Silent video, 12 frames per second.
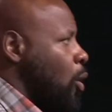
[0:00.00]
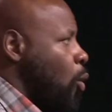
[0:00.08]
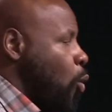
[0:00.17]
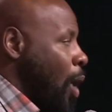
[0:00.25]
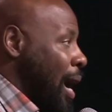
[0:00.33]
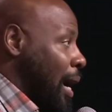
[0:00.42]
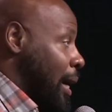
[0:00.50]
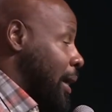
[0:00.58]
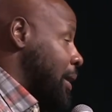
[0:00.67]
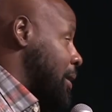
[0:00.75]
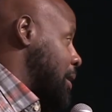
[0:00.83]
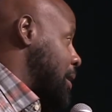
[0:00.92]

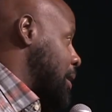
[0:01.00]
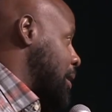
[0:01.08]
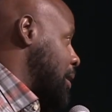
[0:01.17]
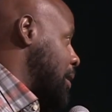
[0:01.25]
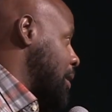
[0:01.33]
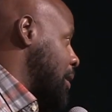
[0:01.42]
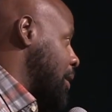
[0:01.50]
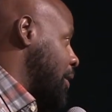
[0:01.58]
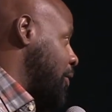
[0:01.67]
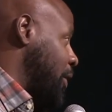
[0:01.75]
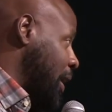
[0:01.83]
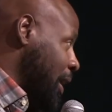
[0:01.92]
wise
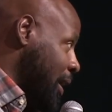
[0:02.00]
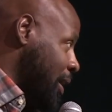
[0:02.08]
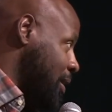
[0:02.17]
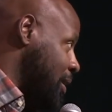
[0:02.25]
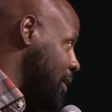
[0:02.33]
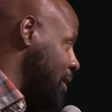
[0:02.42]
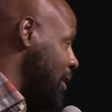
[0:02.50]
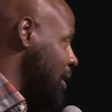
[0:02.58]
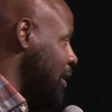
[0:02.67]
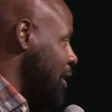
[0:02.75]
for us